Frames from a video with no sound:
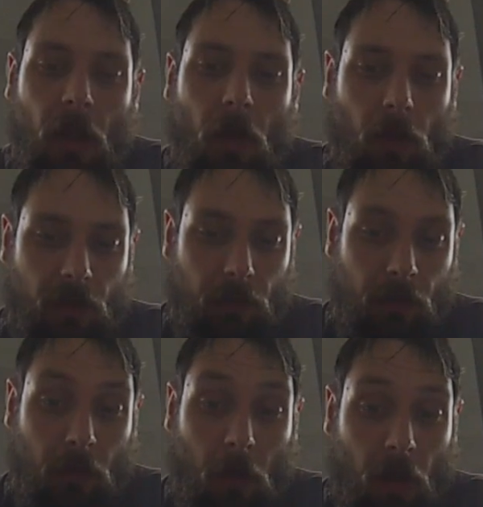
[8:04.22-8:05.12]
was quite
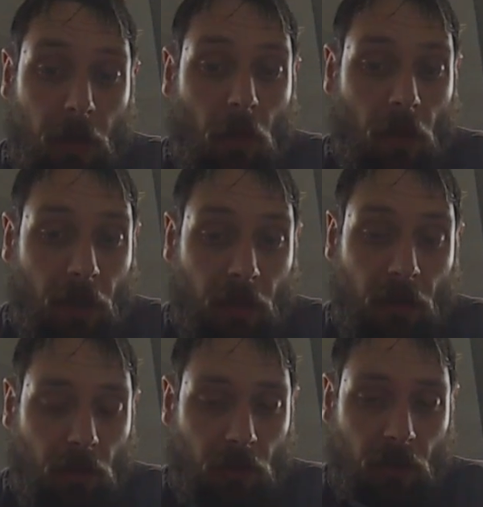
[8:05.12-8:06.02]
annoying because
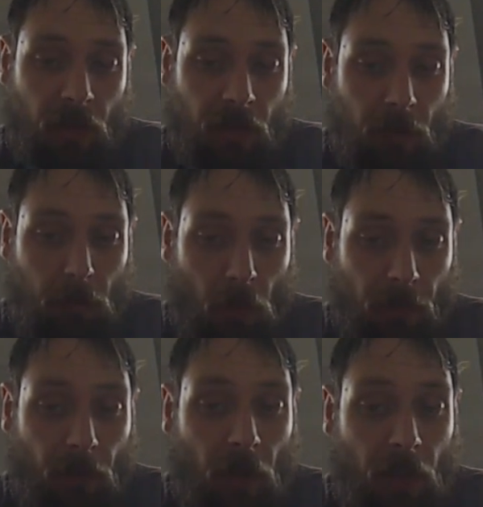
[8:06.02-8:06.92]
I did modify
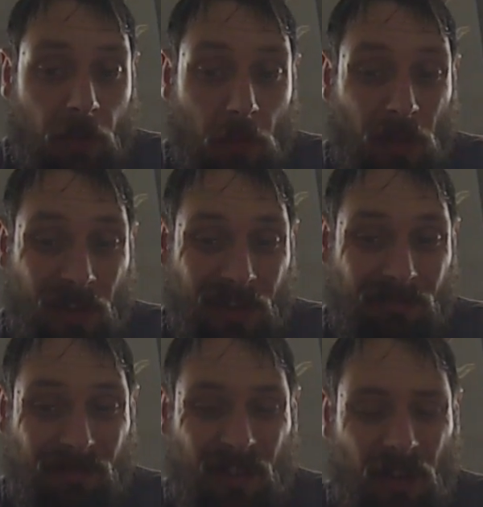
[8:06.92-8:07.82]
it to within an
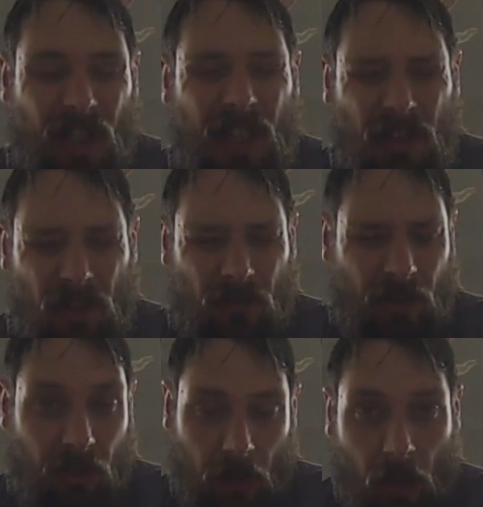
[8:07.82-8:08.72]
inch of its
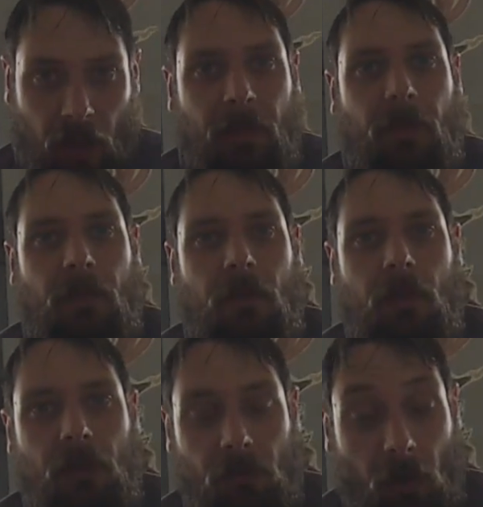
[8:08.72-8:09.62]
life to try
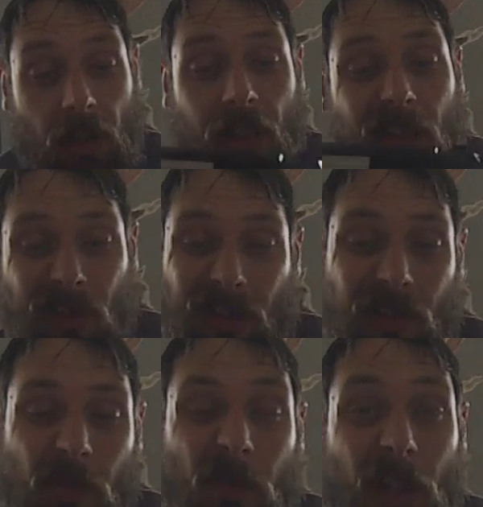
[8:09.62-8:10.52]
and get this thing to fit,
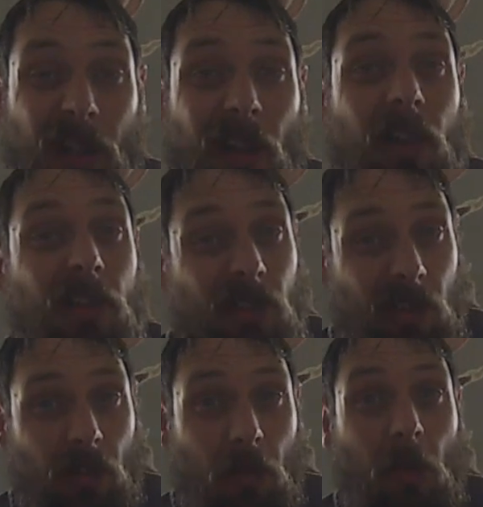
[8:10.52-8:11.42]
and it still
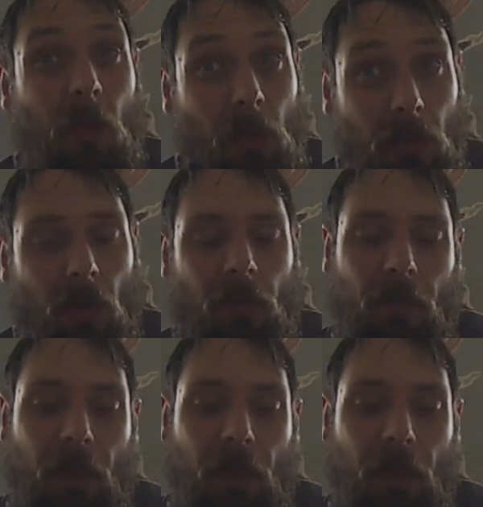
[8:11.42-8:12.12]
would not fit.